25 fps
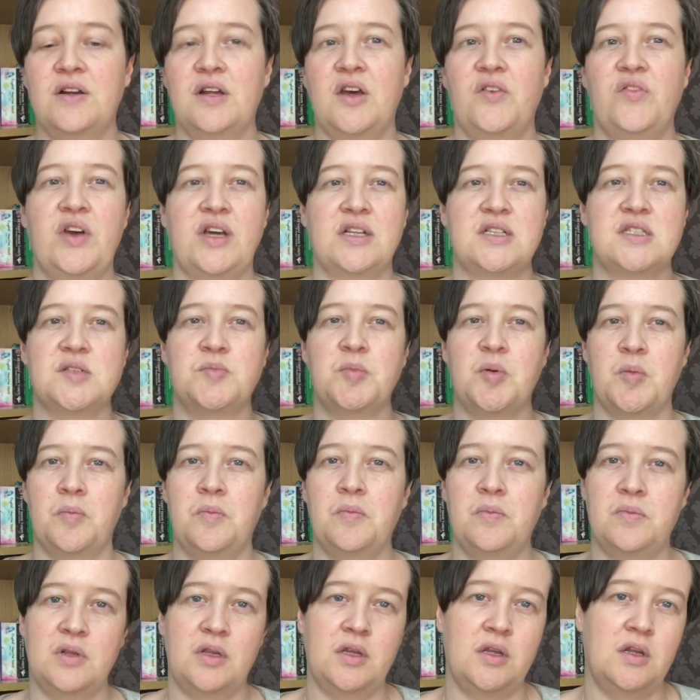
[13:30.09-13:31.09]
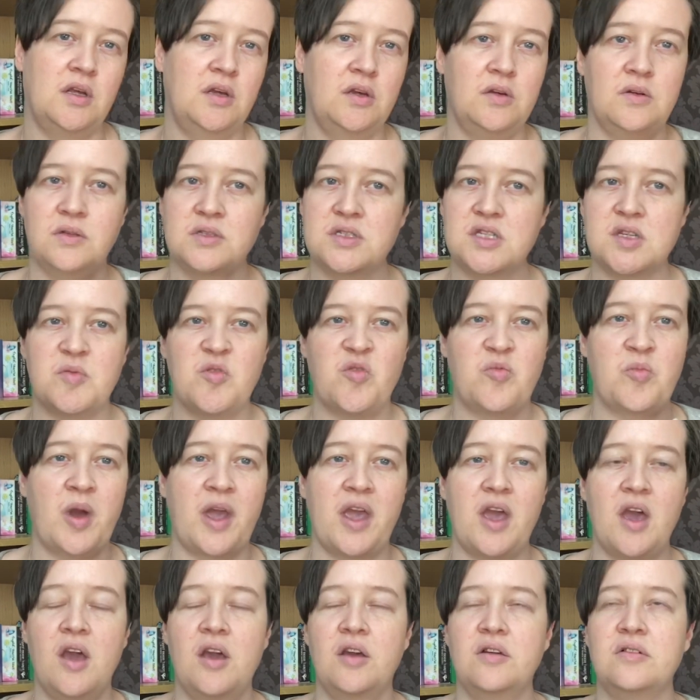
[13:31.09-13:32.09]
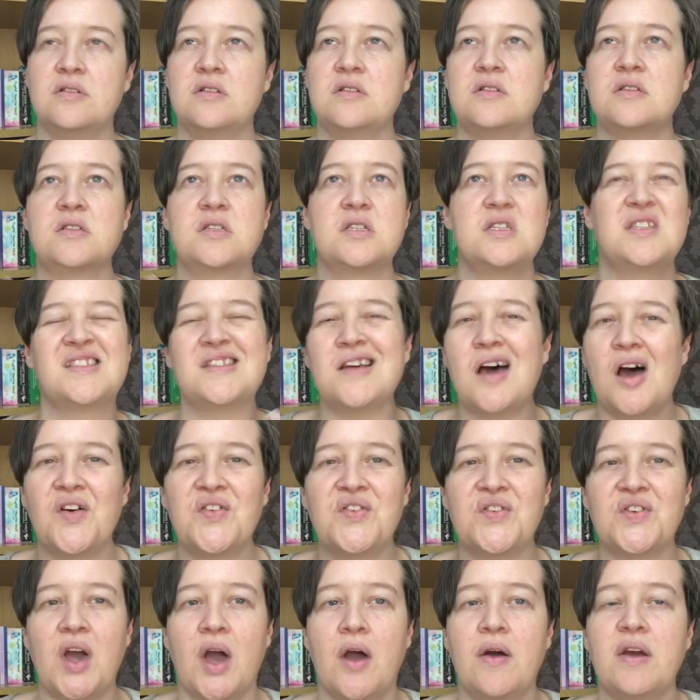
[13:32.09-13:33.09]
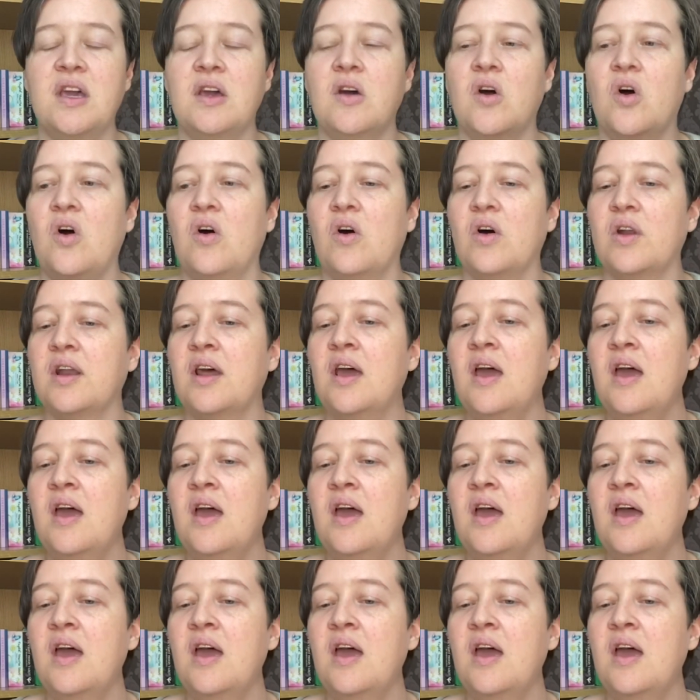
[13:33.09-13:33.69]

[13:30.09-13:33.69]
I've had some of my own stuff going on.